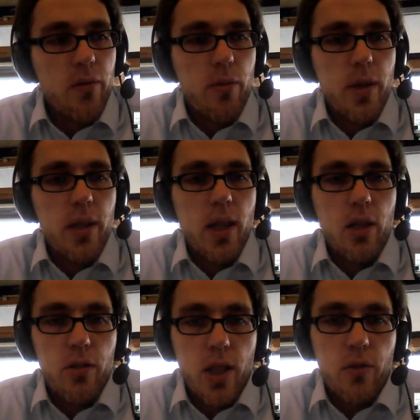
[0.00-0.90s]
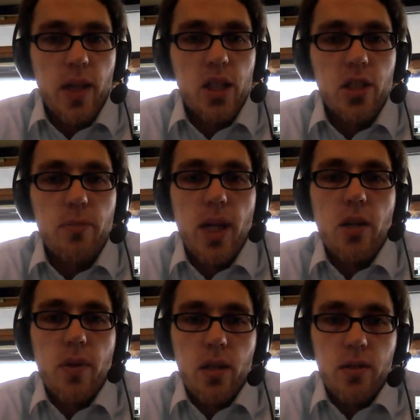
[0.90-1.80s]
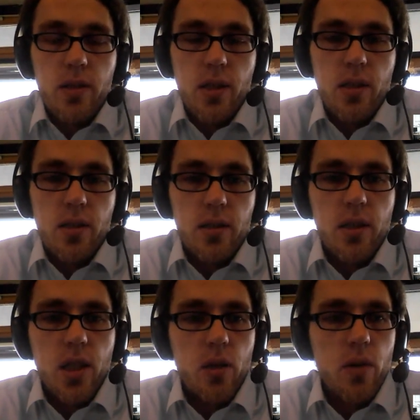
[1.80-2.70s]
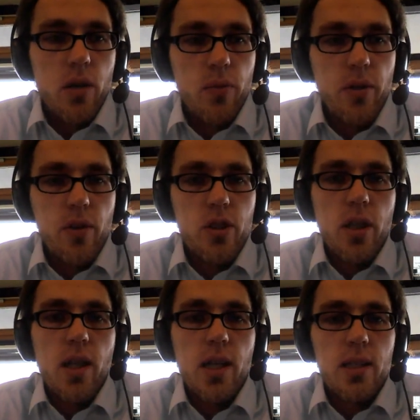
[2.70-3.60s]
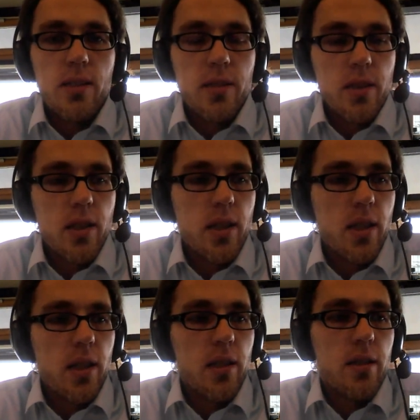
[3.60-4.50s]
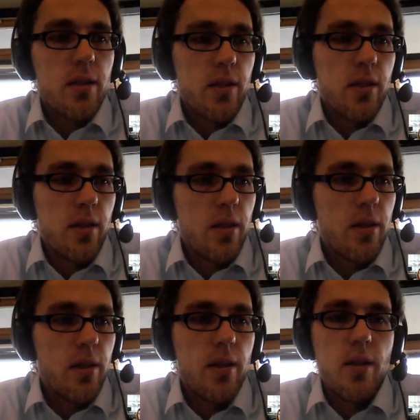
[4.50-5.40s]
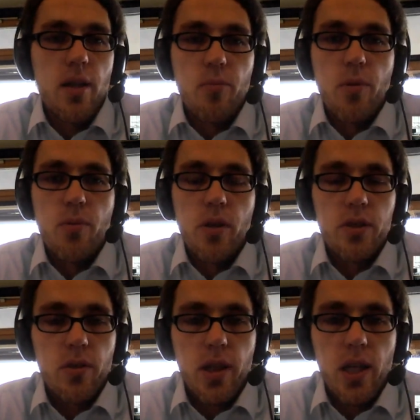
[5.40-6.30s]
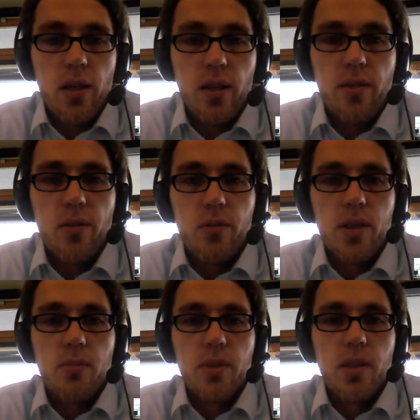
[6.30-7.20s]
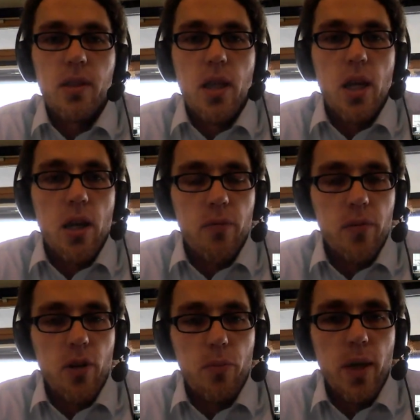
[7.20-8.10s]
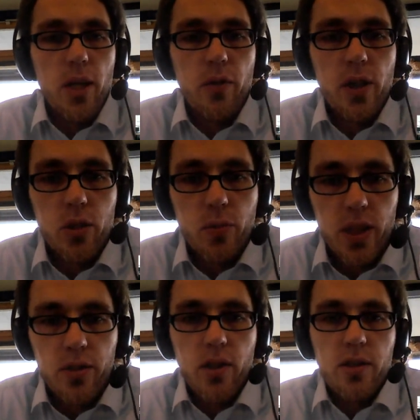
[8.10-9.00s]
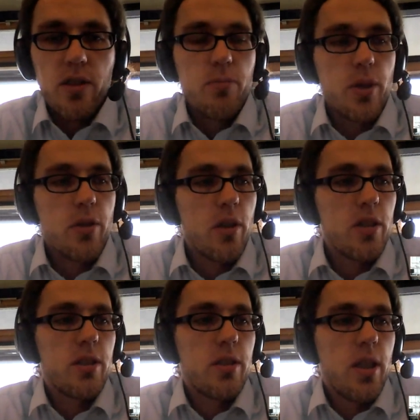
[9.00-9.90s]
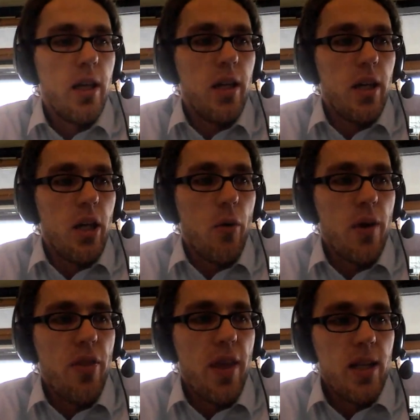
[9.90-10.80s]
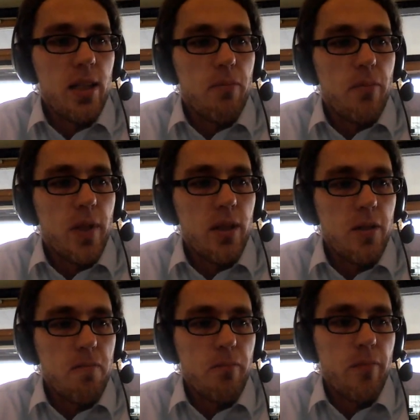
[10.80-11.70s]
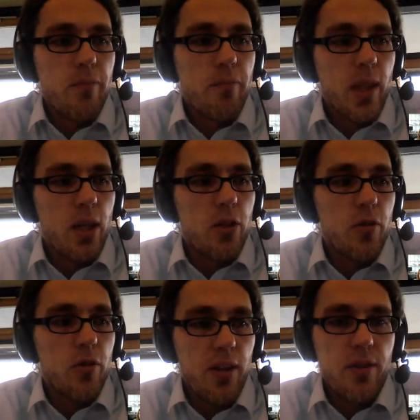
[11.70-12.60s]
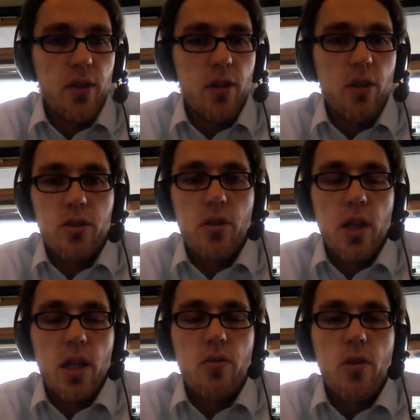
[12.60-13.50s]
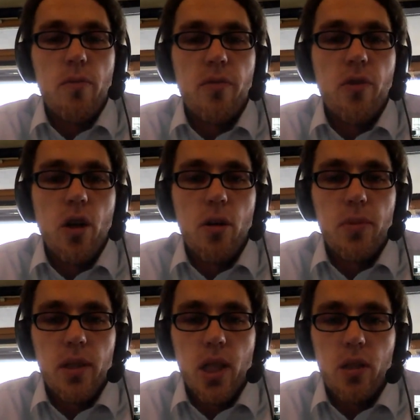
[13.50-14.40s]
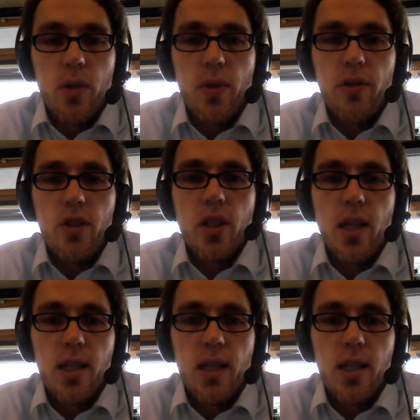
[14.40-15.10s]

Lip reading: from an educational background in our research alliance, and then they proposed, okay, let's do something with open education resources, because we think so last year also a group formed in our research